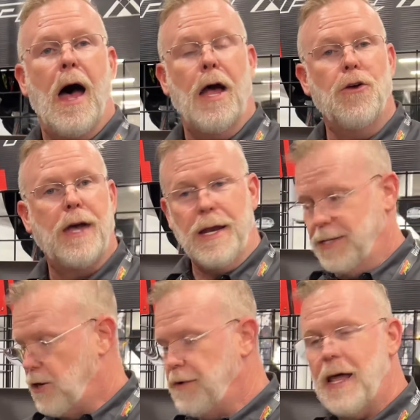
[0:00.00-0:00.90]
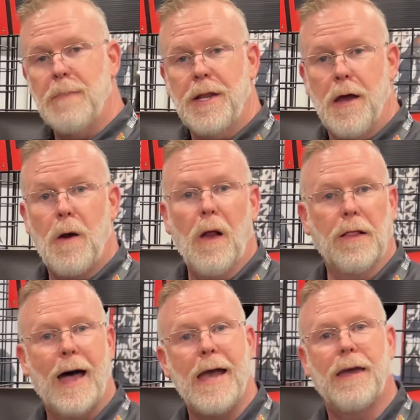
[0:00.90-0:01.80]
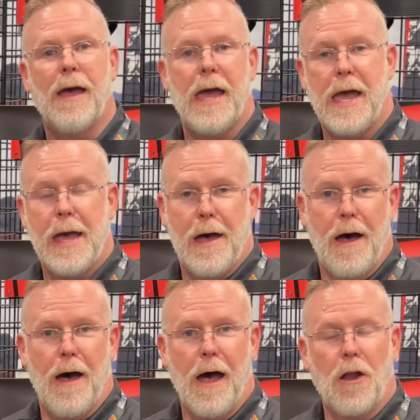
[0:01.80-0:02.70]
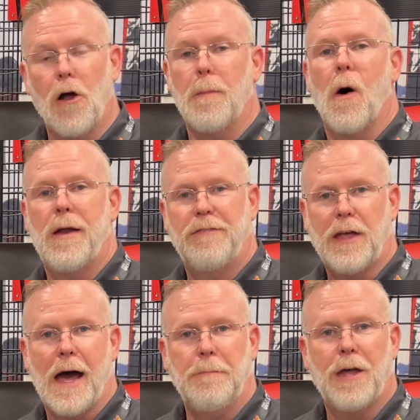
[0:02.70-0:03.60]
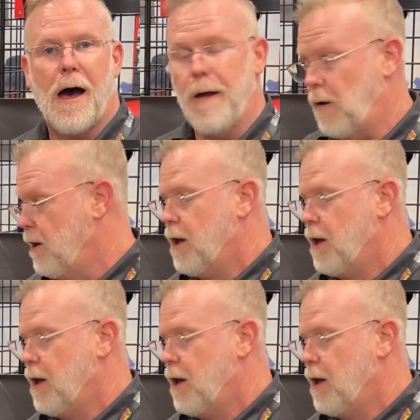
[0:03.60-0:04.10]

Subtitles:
you can insert them in here like an automotive type tire.